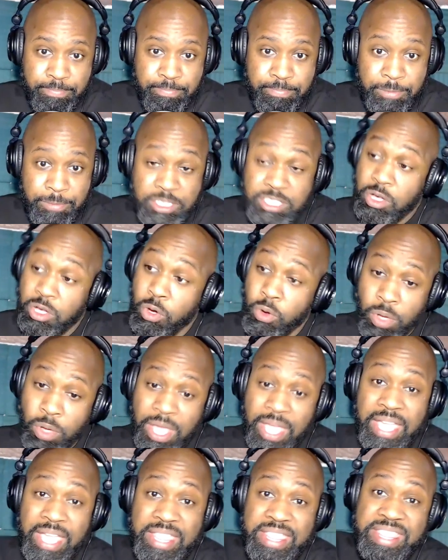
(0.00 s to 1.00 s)
So
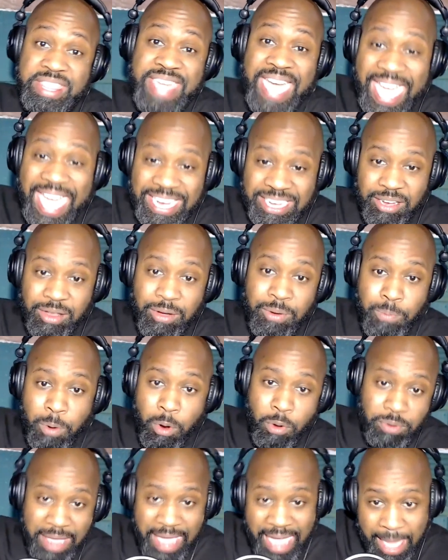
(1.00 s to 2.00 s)
that
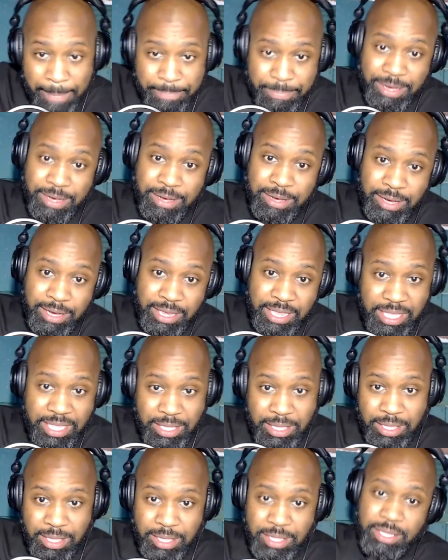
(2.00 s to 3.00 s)
won't happen
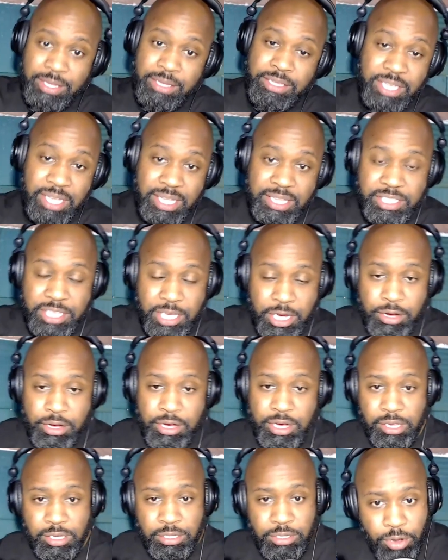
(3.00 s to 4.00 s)
to us here in
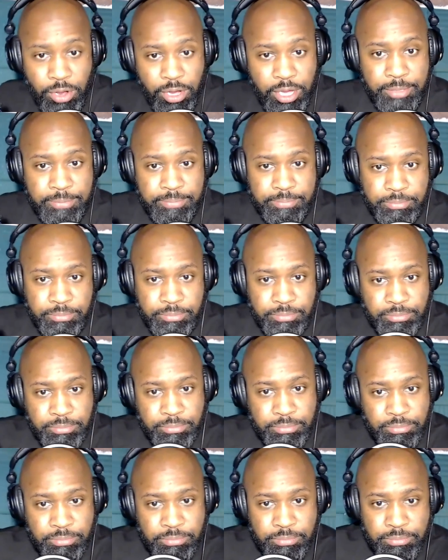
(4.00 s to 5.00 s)
Illinois.
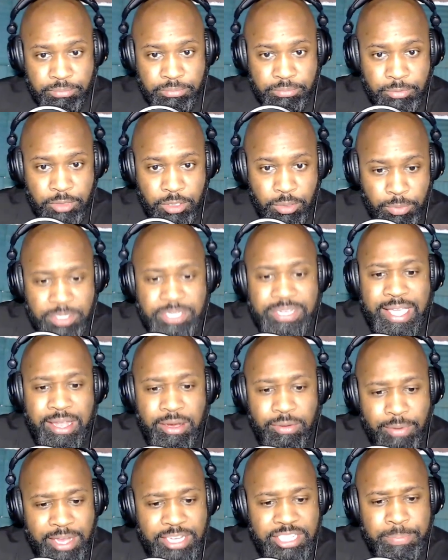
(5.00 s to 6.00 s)
We should have the
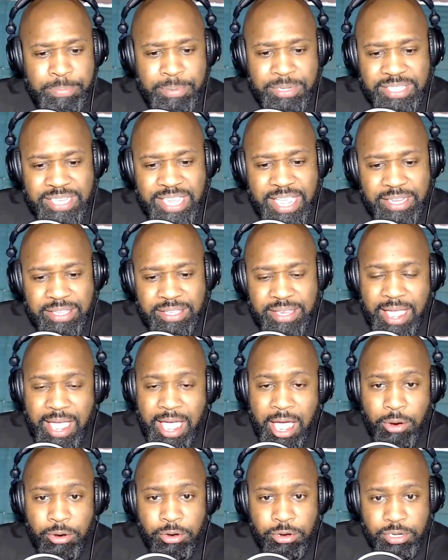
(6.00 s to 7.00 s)
right to protect
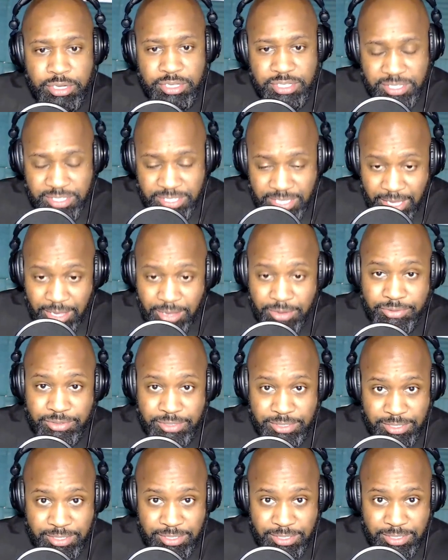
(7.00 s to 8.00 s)

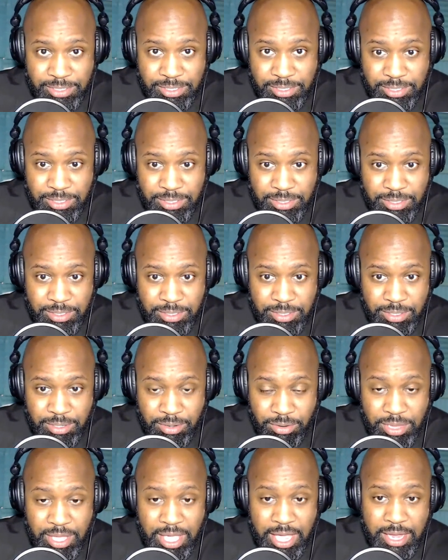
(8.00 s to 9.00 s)
ourselves.
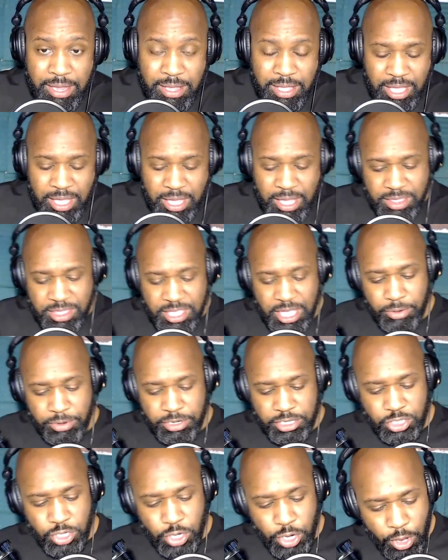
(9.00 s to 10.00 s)
Okay? There
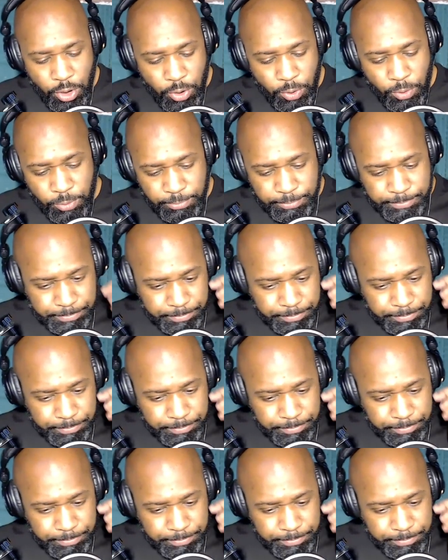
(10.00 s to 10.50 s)
is no,